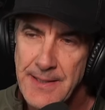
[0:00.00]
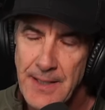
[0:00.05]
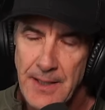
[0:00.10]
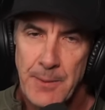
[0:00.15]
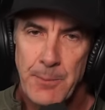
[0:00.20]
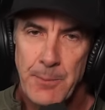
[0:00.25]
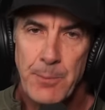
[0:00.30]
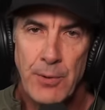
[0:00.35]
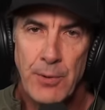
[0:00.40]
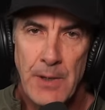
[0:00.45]

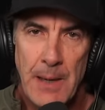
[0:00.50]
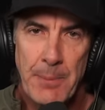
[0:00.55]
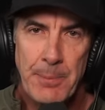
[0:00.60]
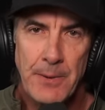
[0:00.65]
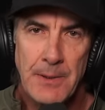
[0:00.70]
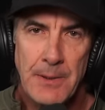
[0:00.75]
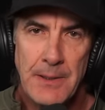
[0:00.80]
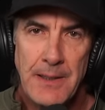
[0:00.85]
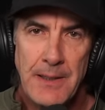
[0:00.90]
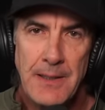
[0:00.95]
done
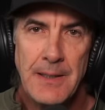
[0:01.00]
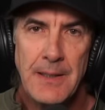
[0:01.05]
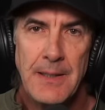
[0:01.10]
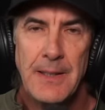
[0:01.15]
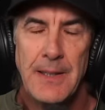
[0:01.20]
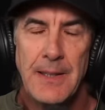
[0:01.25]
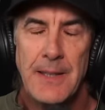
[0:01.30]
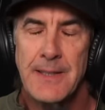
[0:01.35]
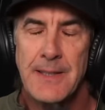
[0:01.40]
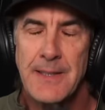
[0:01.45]
properly,
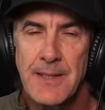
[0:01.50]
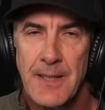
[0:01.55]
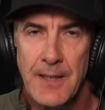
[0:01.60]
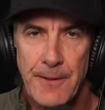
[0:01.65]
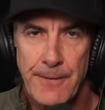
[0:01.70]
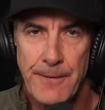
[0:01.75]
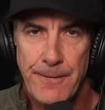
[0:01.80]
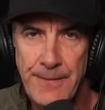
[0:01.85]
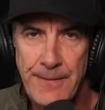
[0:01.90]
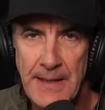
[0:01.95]
it's
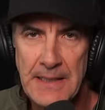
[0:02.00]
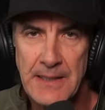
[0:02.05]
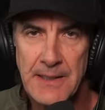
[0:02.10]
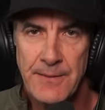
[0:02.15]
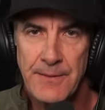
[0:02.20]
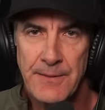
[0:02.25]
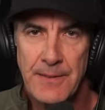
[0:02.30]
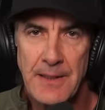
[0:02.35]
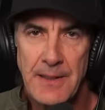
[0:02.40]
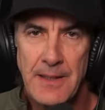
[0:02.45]
done
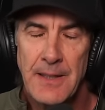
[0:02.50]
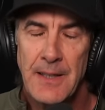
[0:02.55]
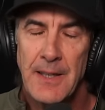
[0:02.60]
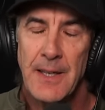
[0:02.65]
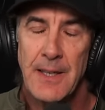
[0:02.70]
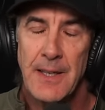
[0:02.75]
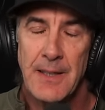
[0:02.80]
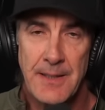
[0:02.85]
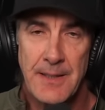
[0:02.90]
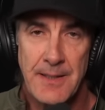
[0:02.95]
effectively,
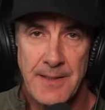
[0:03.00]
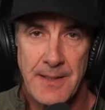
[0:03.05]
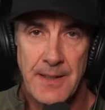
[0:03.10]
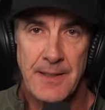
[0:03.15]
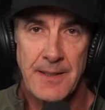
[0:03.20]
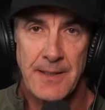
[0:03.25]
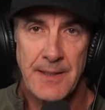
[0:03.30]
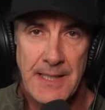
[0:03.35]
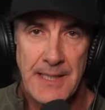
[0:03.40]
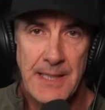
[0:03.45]
and it's
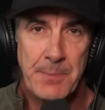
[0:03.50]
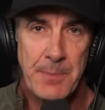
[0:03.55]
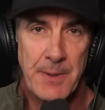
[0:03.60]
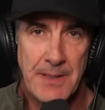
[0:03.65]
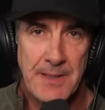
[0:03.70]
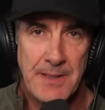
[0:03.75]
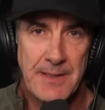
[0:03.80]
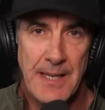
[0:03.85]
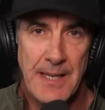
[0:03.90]
done to keep us